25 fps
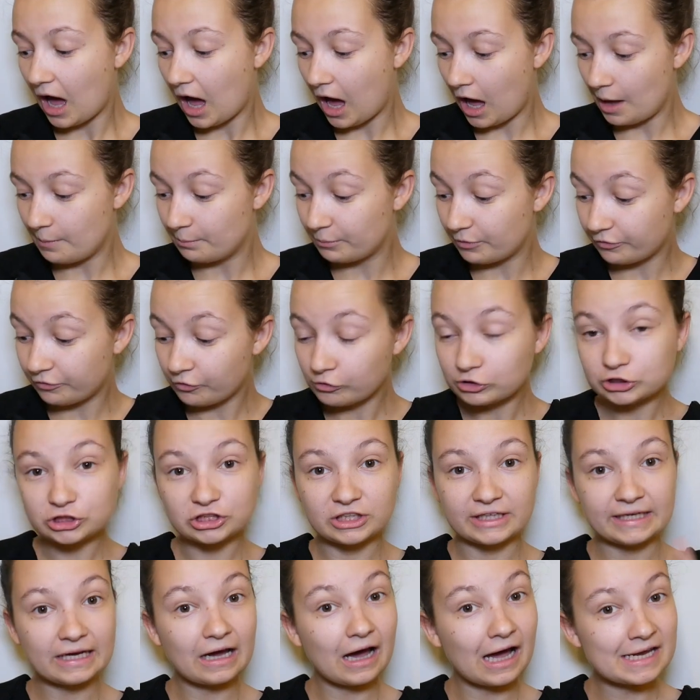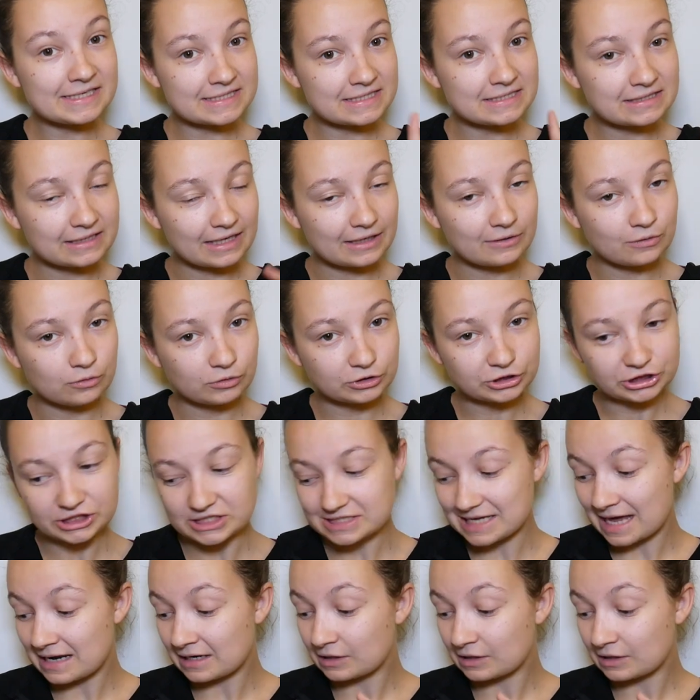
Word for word: But fortunately, I didn't get nauseous,